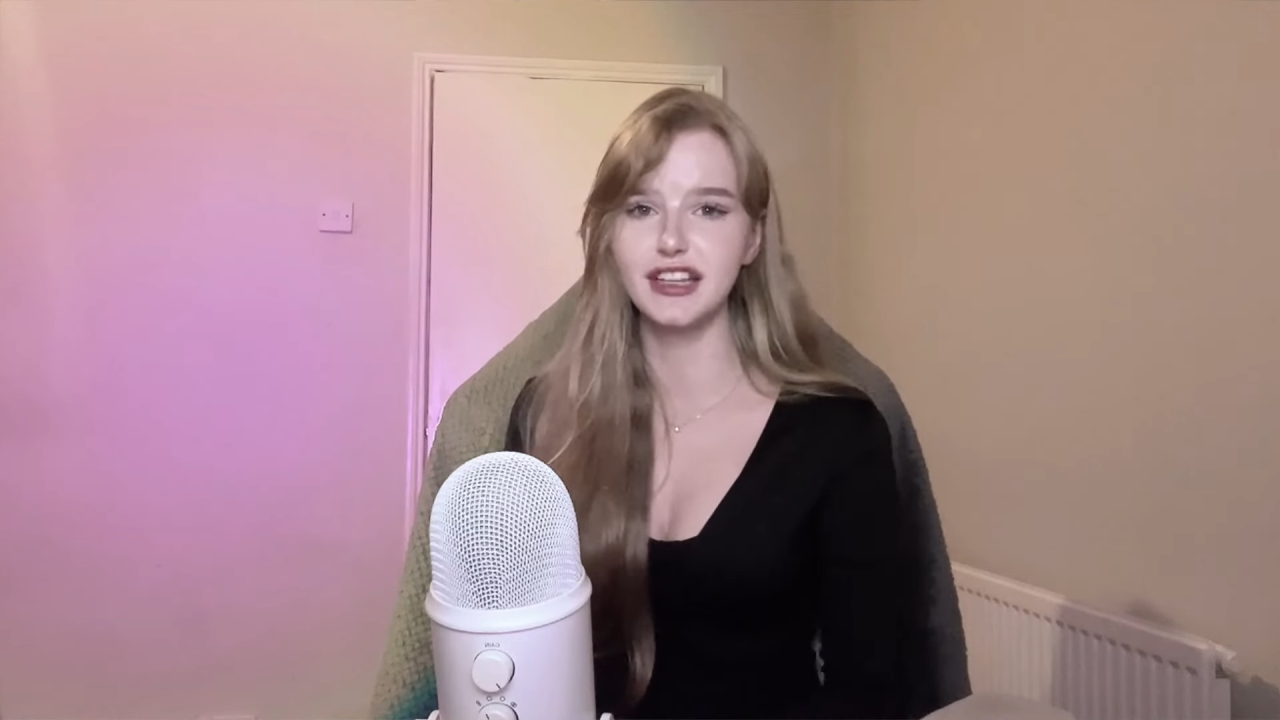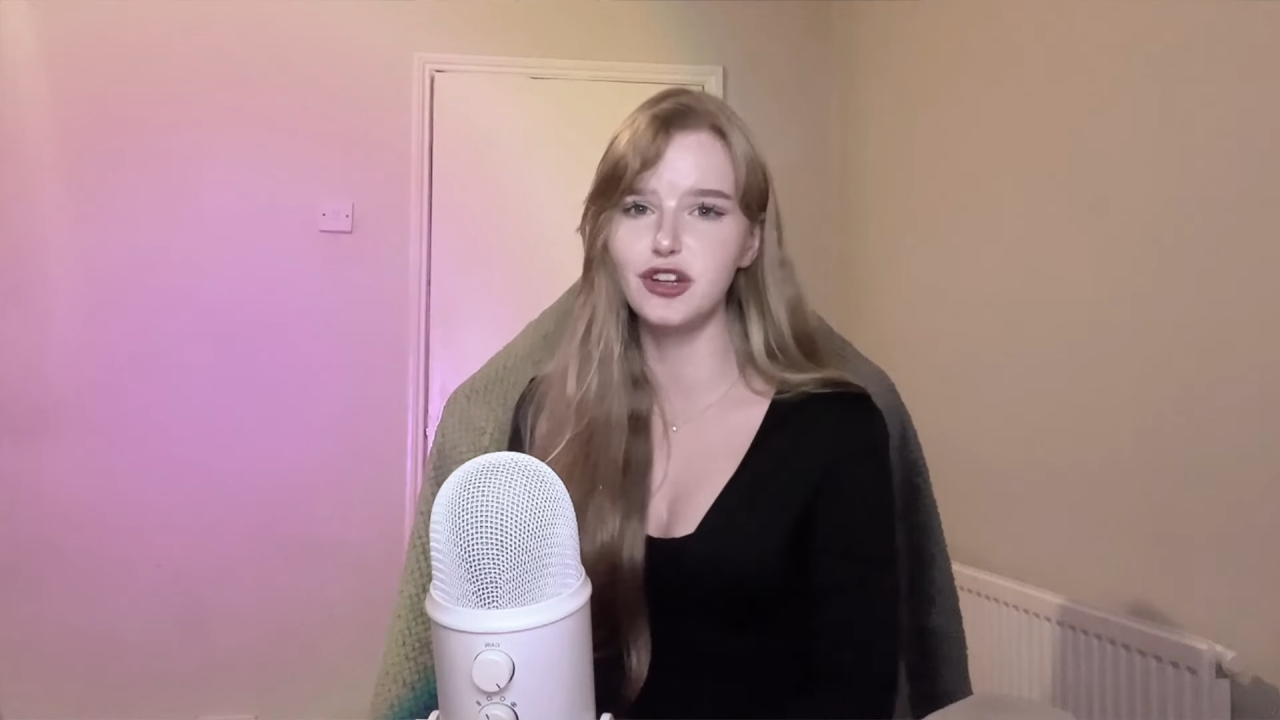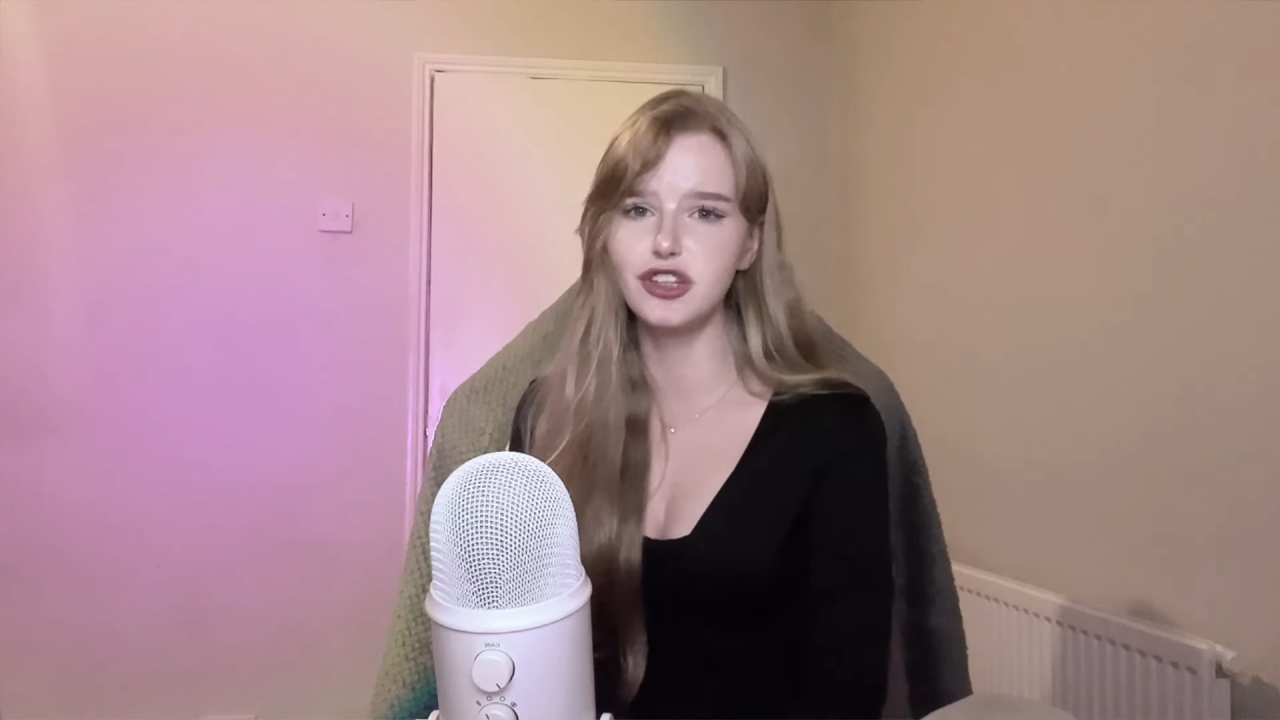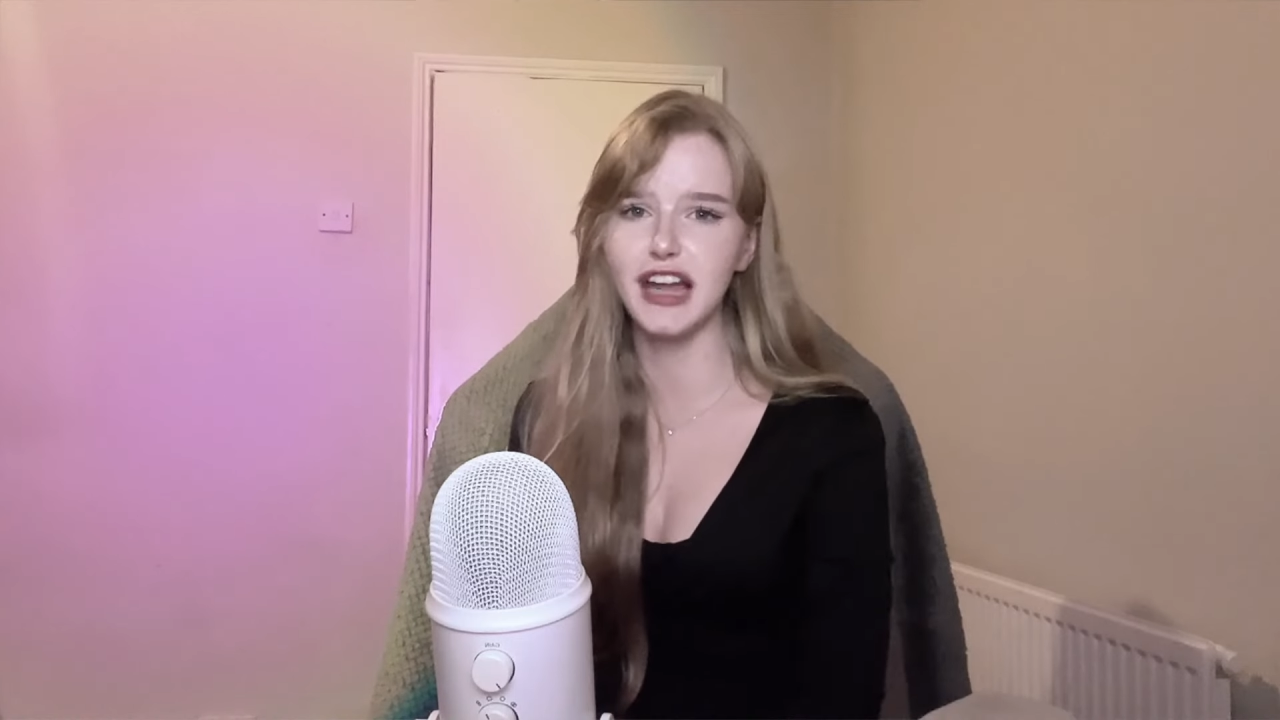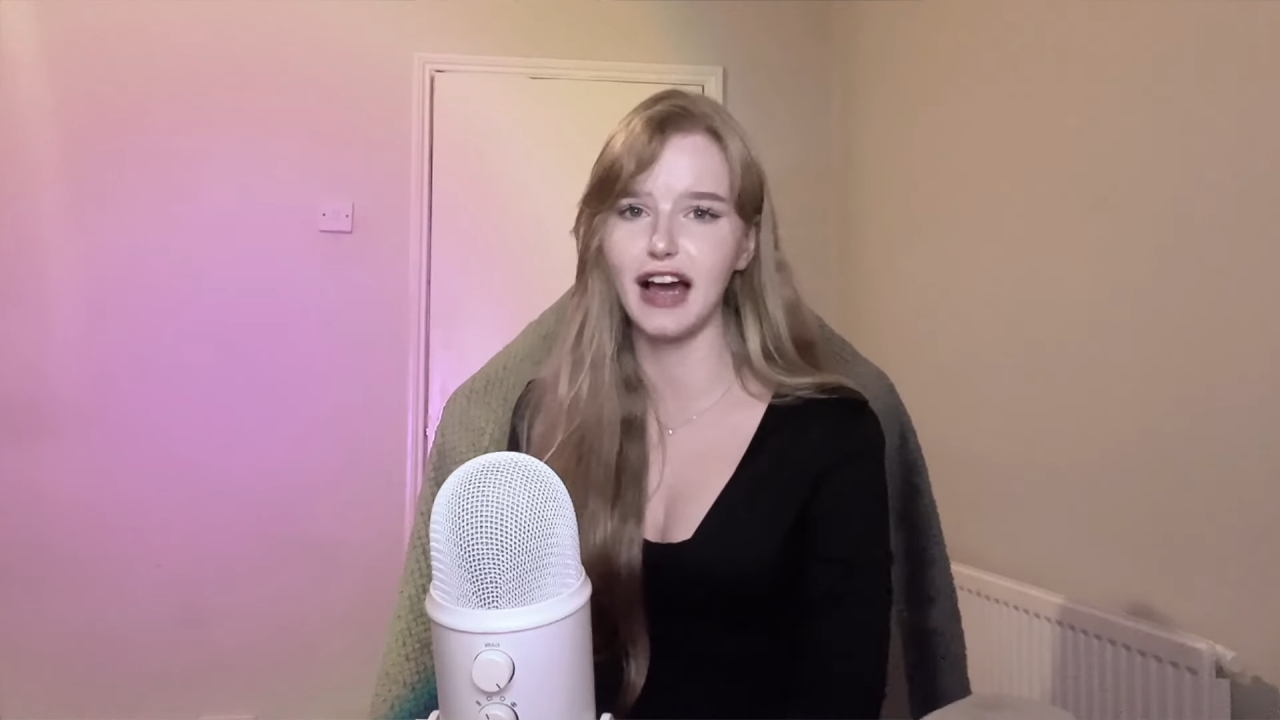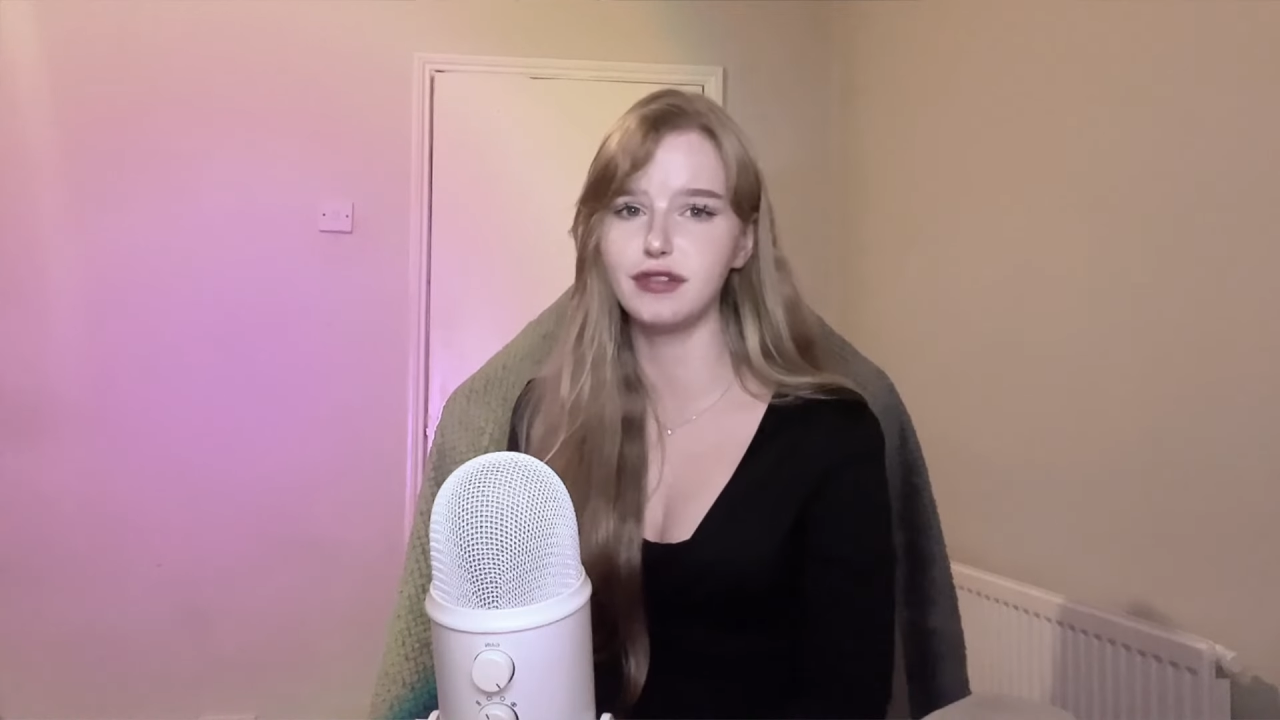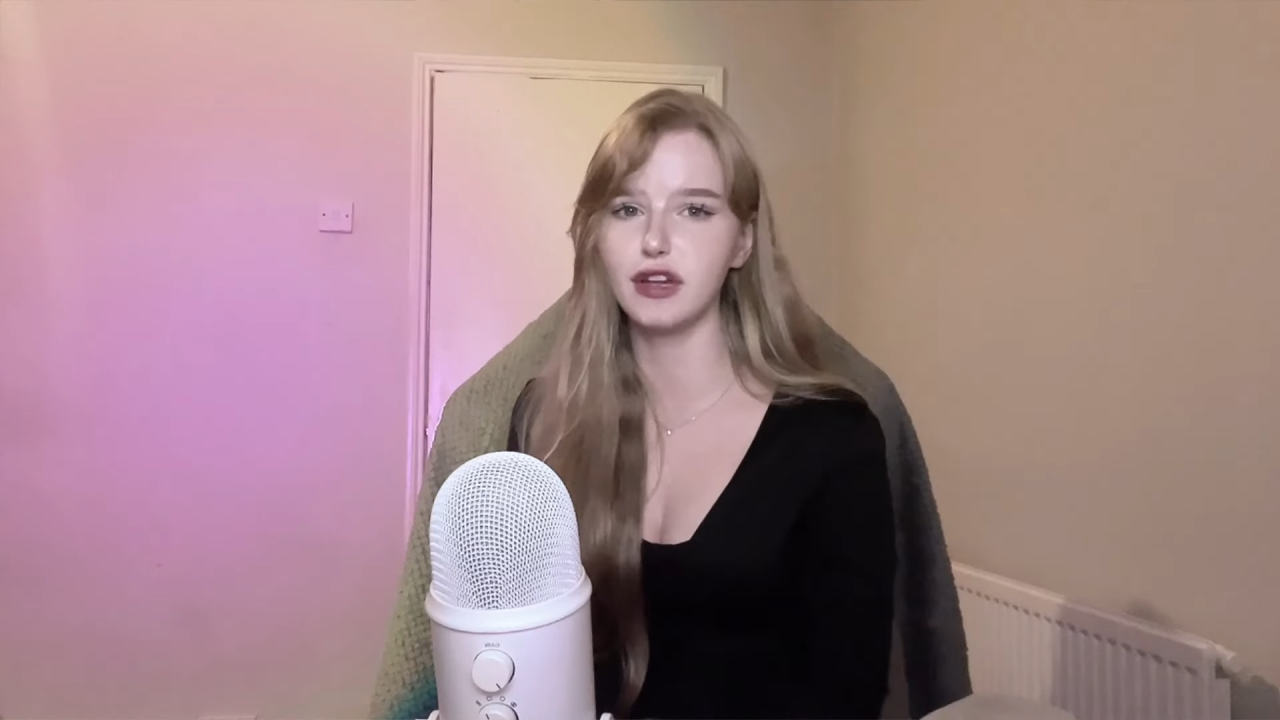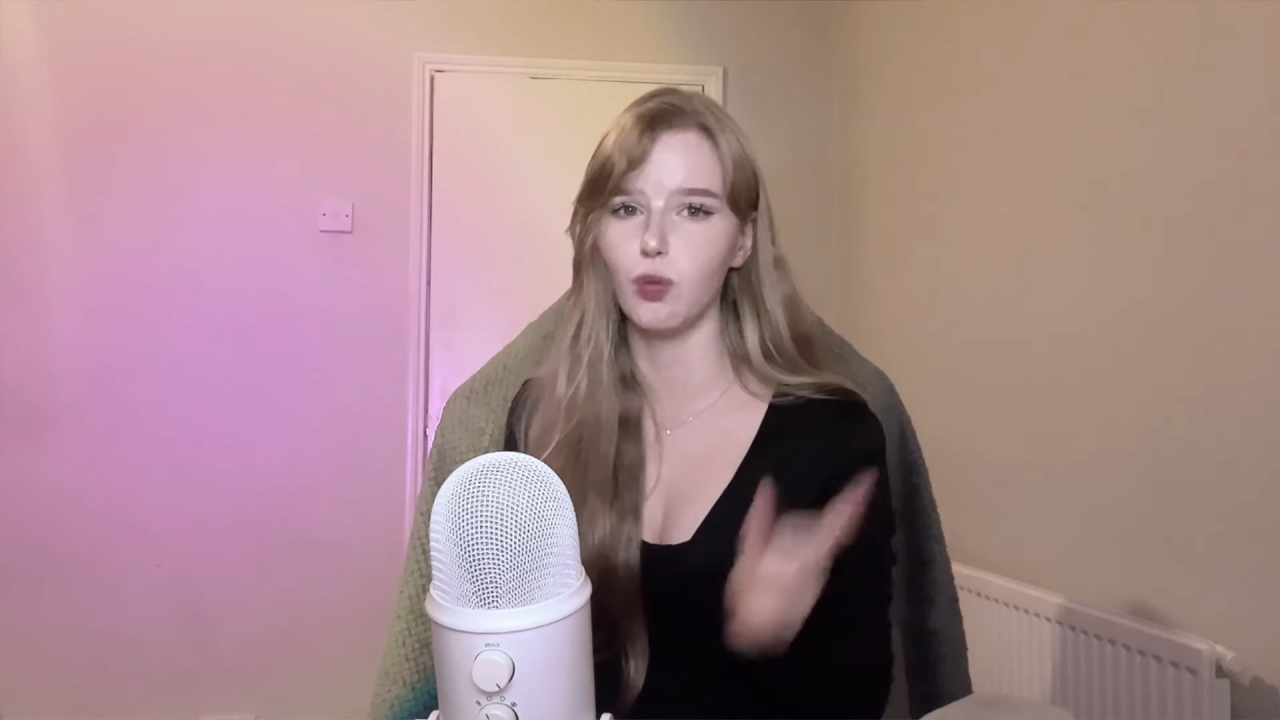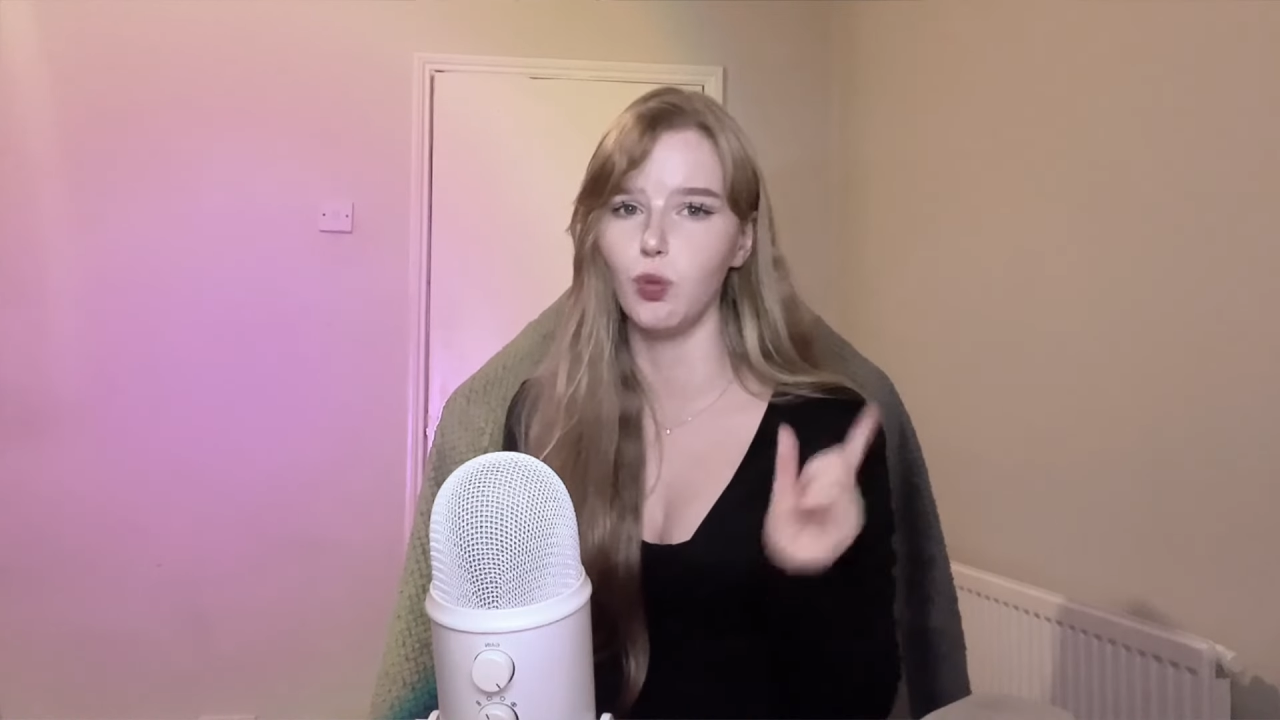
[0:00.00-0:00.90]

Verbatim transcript: They usually have like